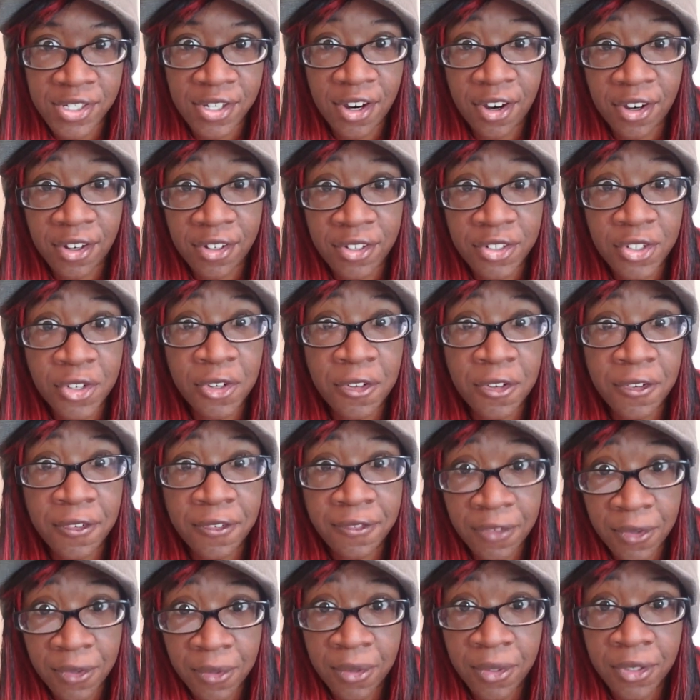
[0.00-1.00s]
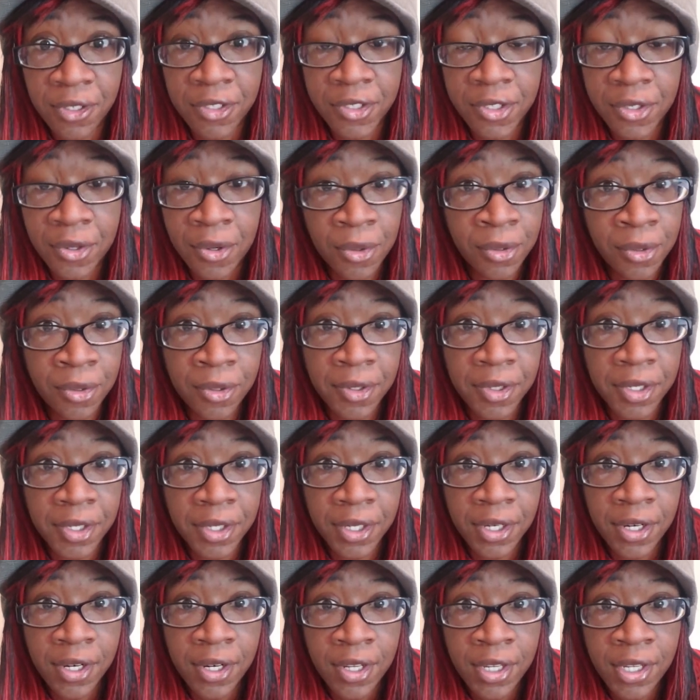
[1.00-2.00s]
are your 4
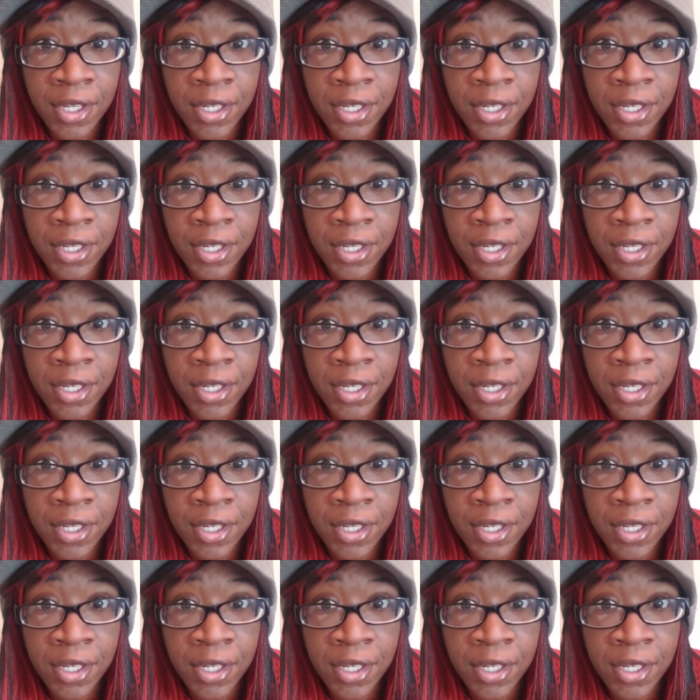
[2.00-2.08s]
core